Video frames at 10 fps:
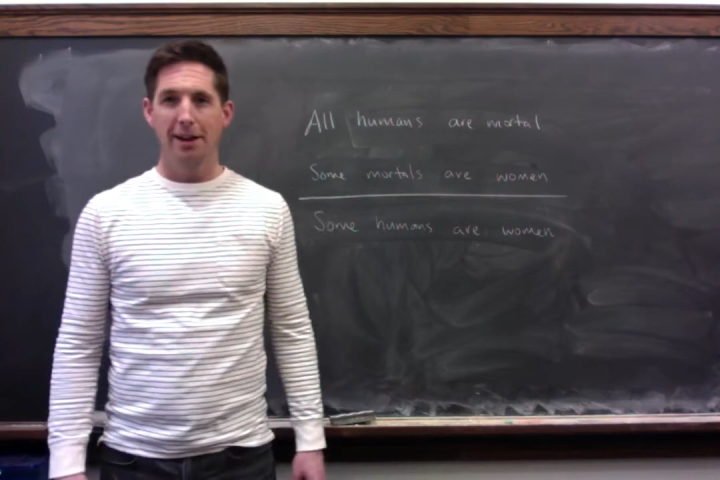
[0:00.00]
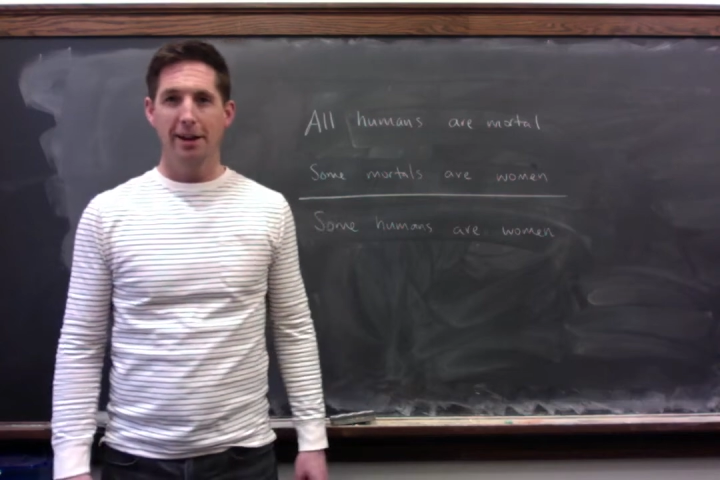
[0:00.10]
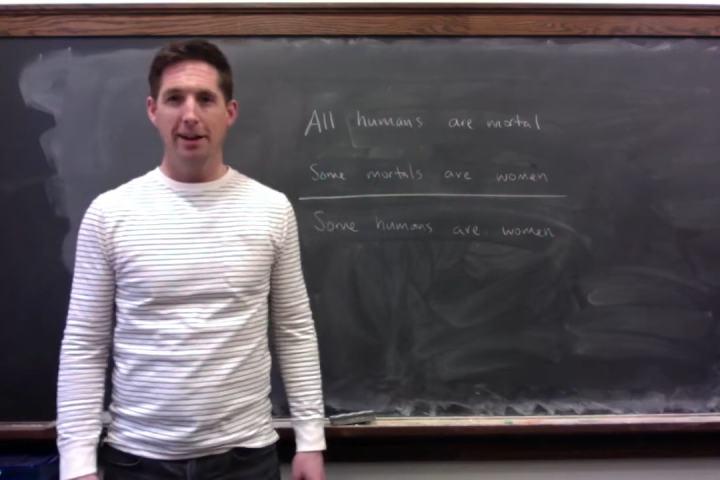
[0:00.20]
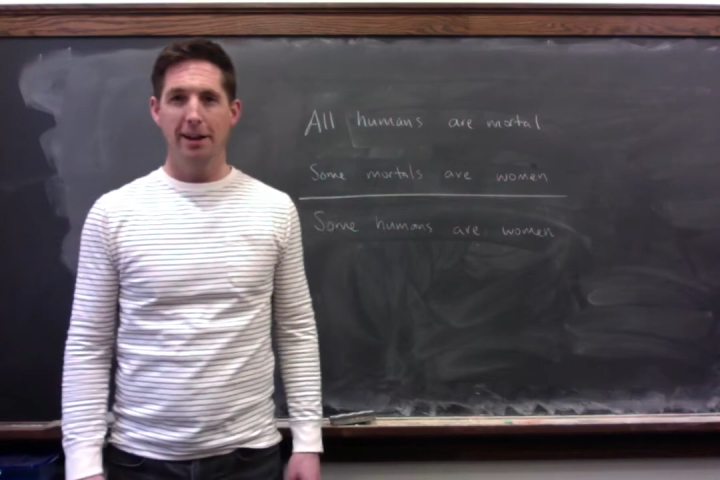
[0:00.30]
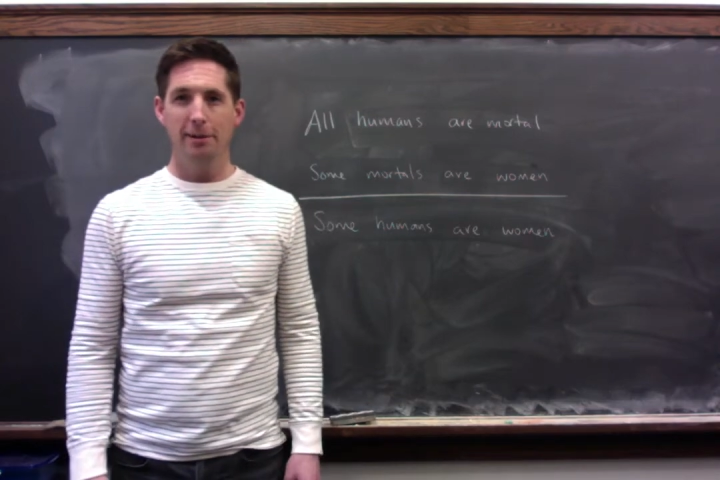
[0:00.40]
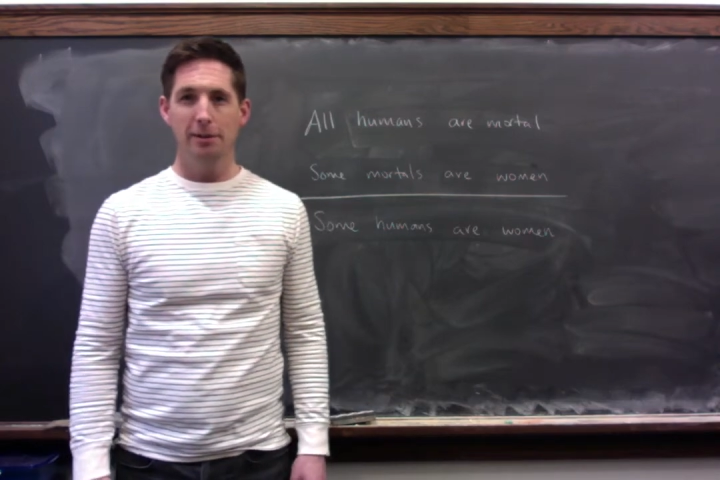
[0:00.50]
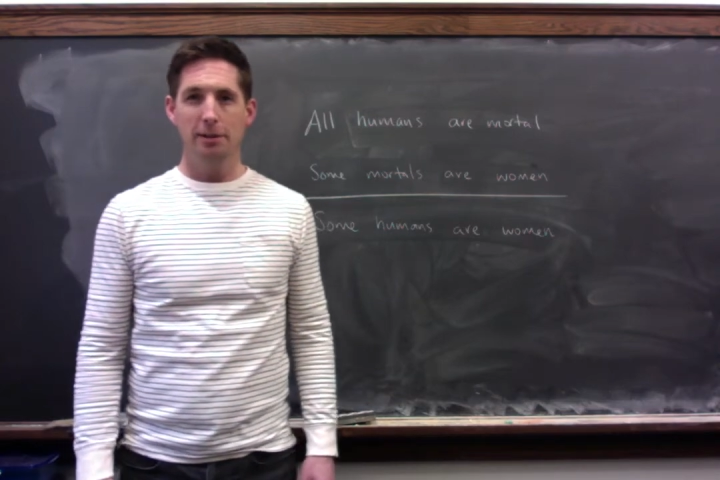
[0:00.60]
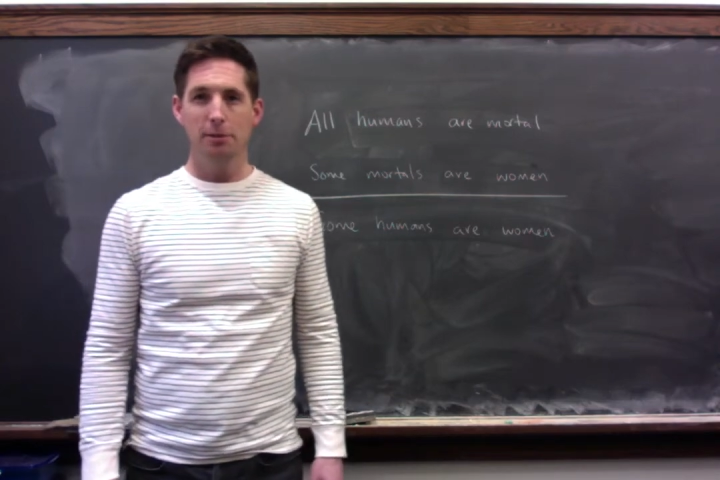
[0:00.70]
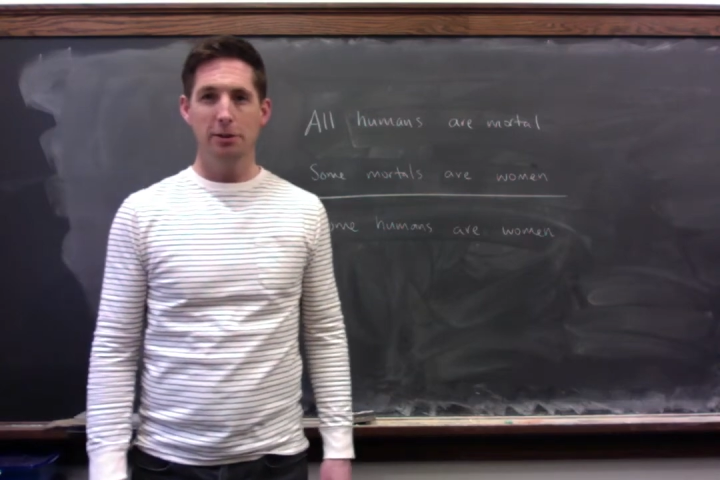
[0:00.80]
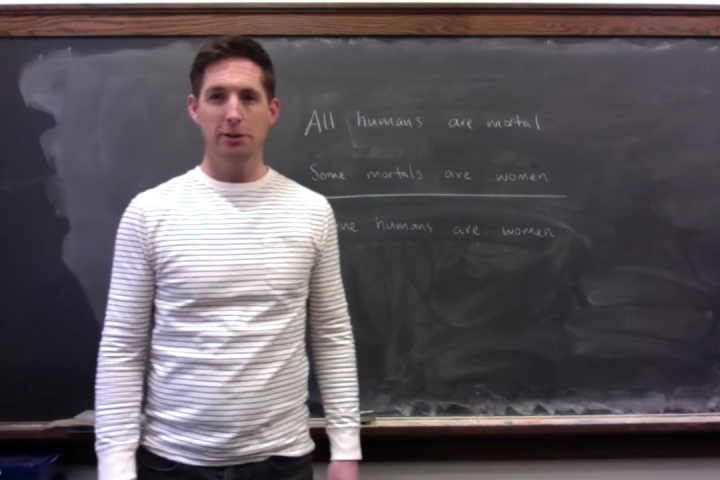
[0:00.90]
Alright, hey, what's
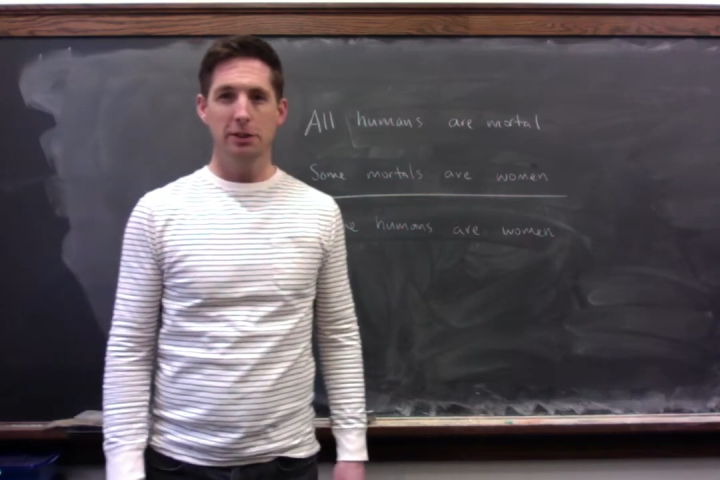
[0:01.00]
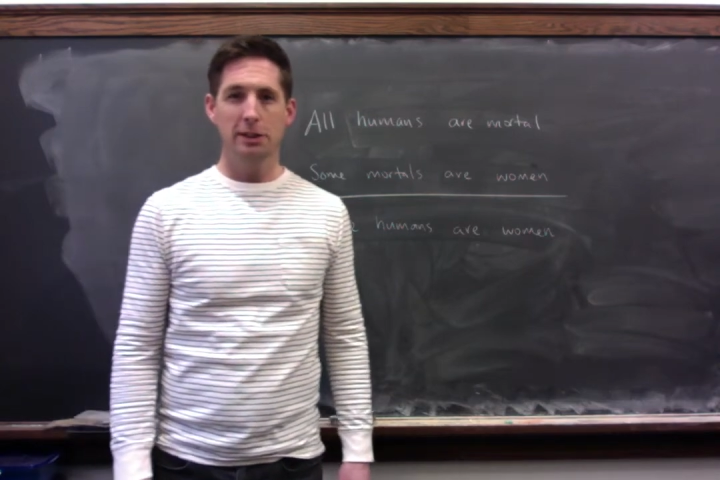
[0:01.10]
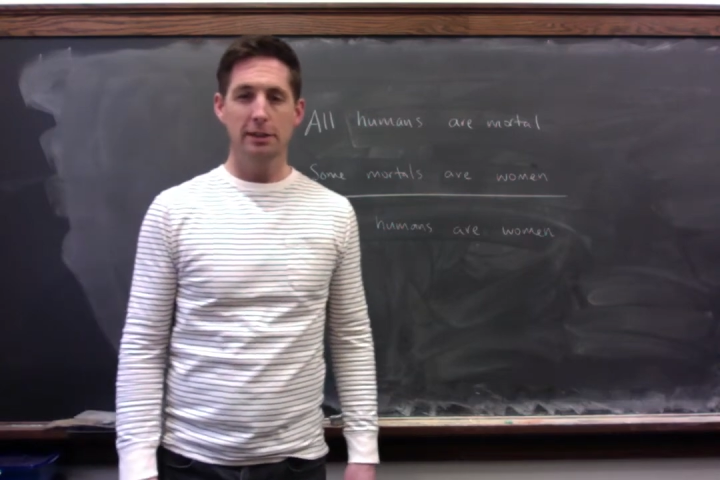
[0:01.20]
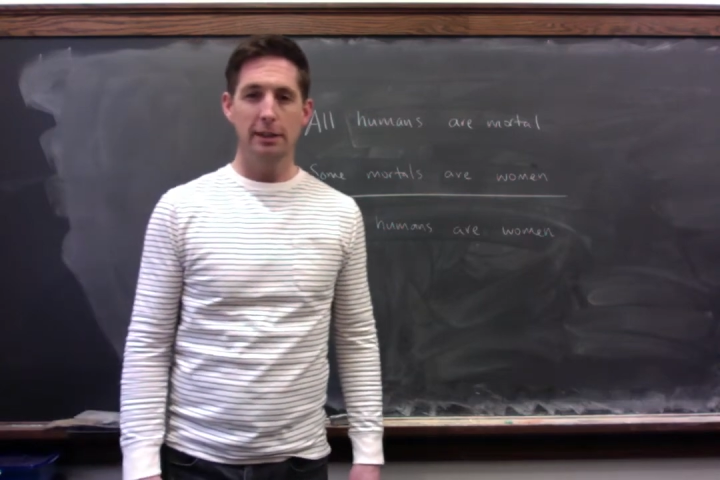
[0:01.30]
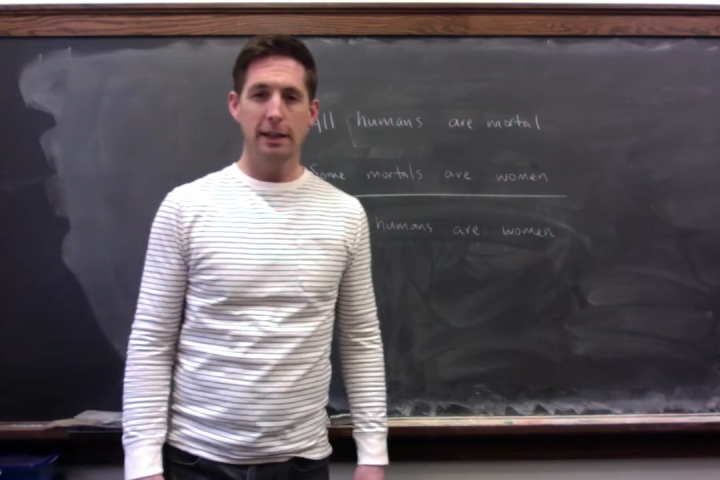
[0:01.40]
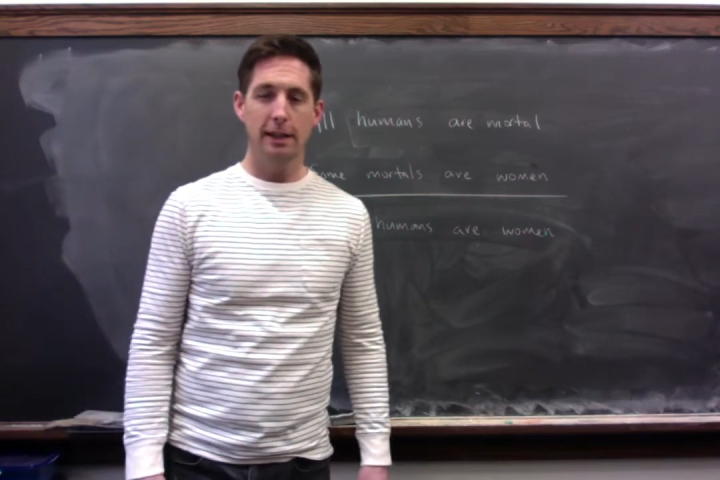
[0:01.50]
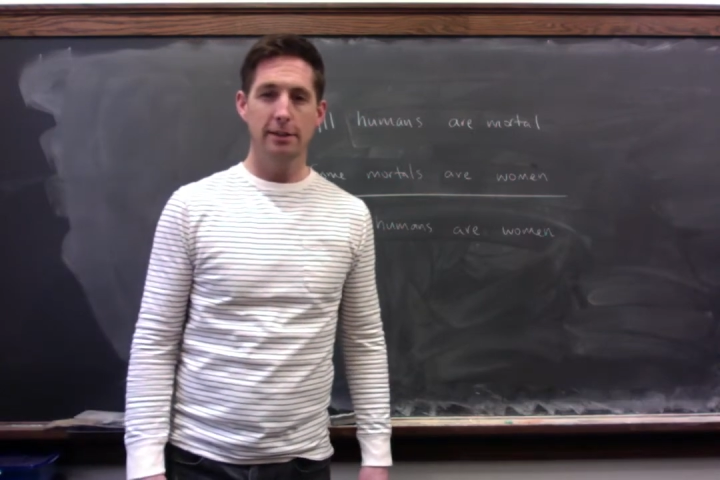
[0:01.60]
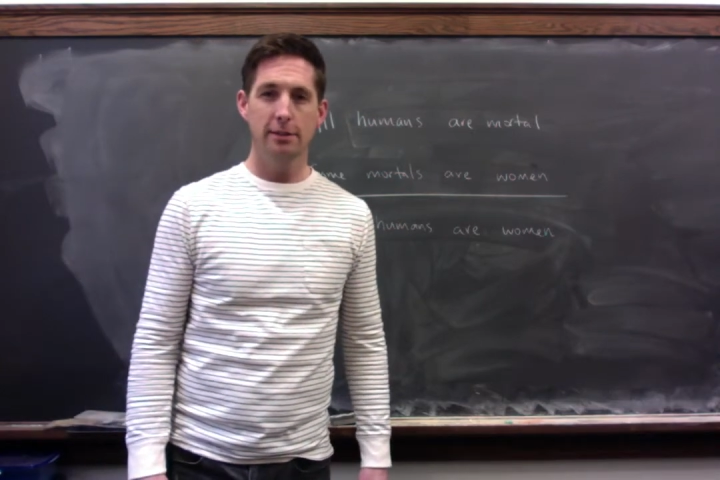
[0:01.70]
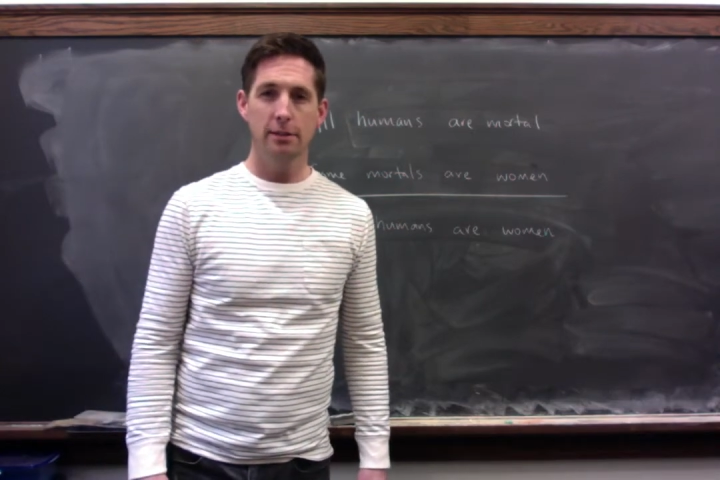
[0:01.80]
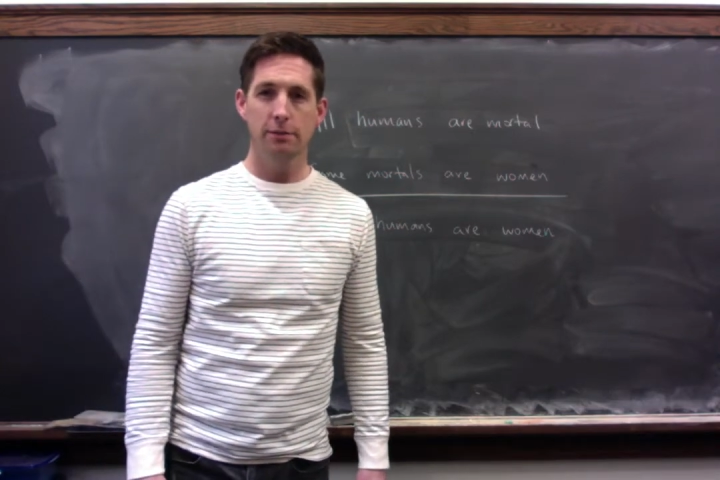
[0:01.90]
up, logicians?
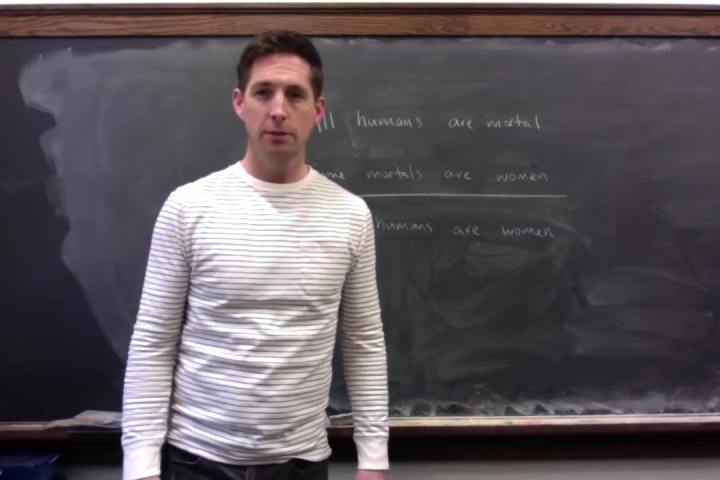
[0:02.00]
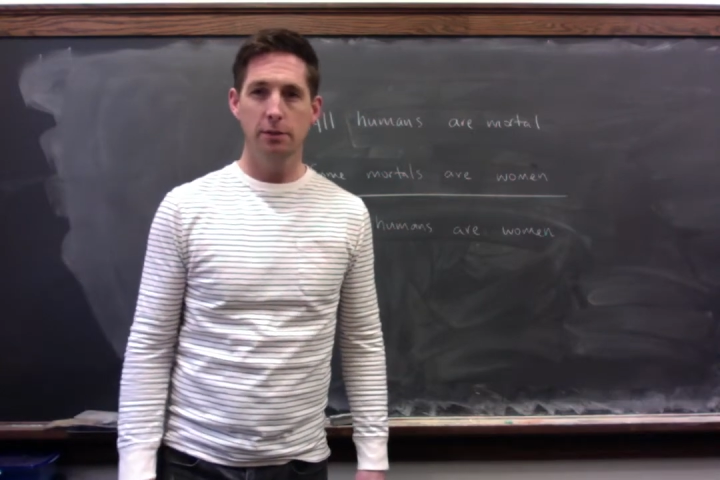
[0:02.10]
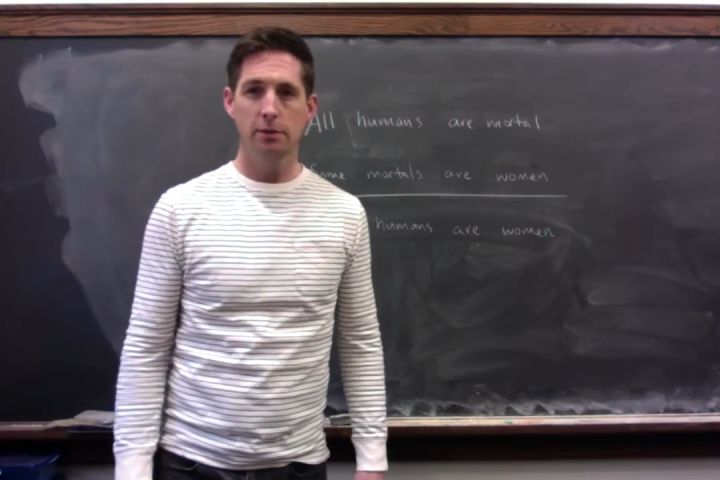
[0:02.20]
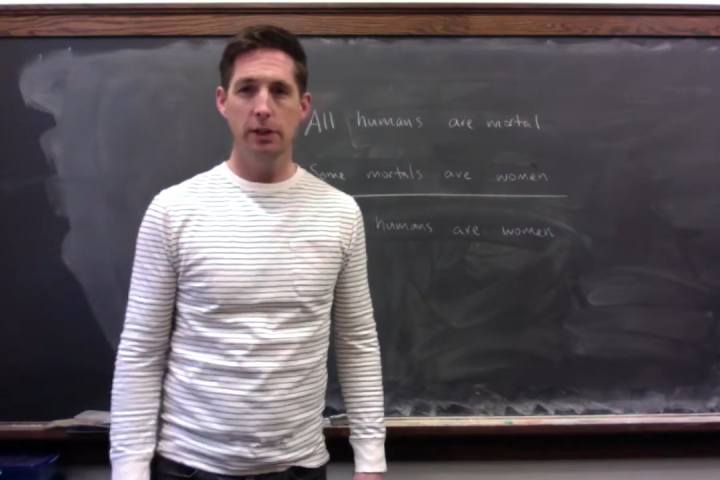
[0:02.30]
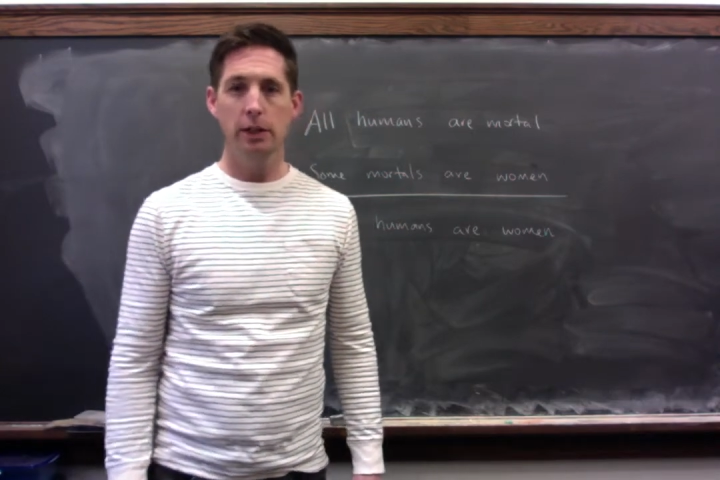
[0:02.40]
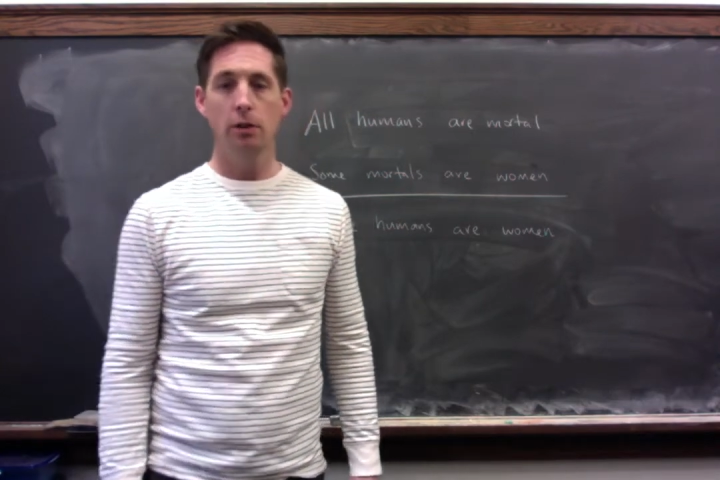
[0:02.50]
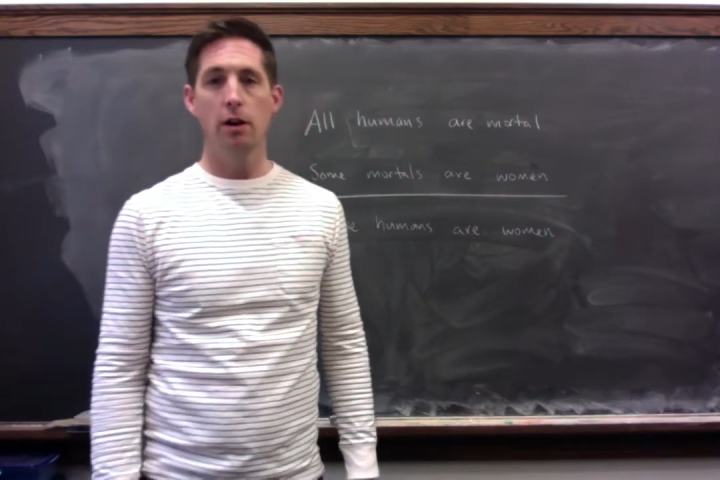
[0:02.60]
This is the first video